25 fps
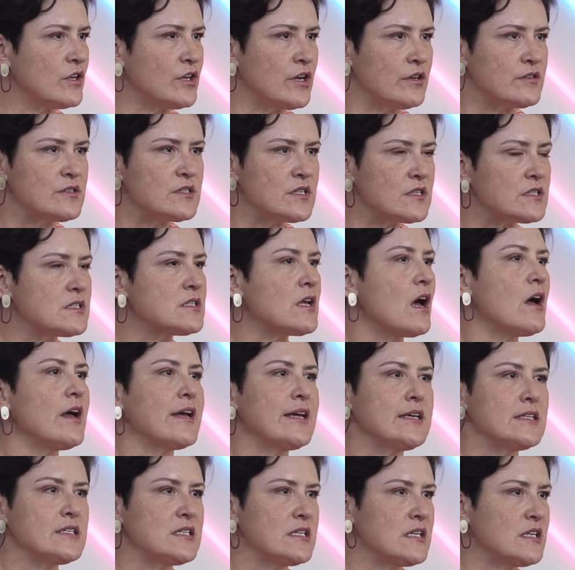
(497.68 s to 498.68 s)

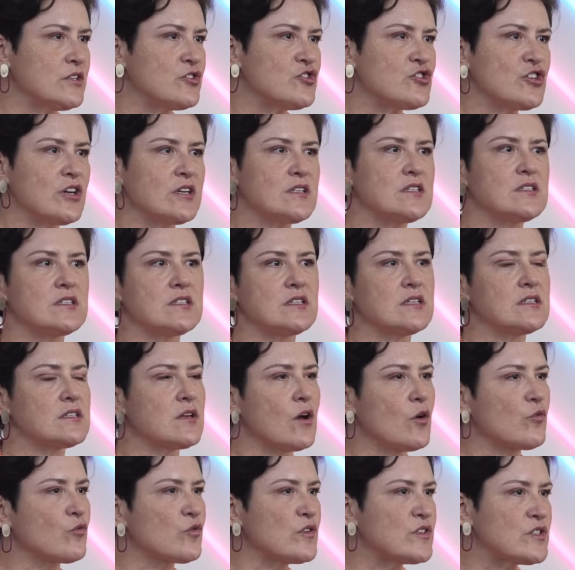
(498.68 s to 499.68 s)
society, justice,
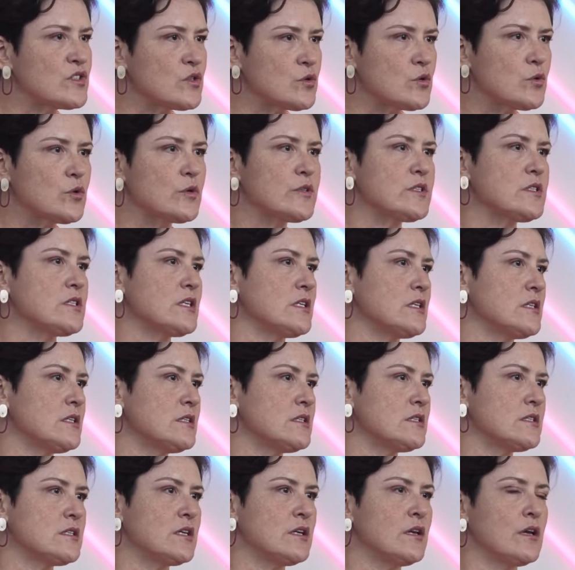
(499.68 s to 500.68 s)
our
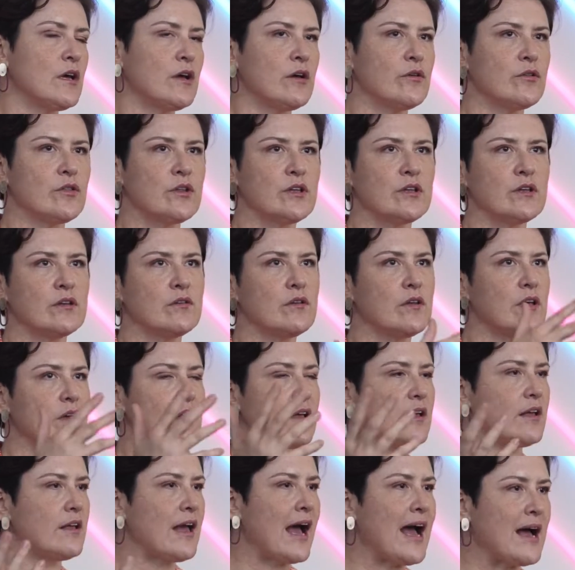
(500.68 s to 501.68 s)
resources, the
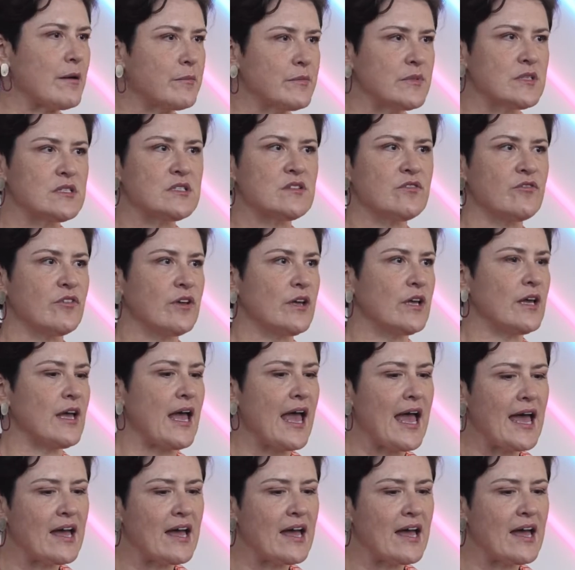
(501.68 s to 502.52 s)
atmosphere,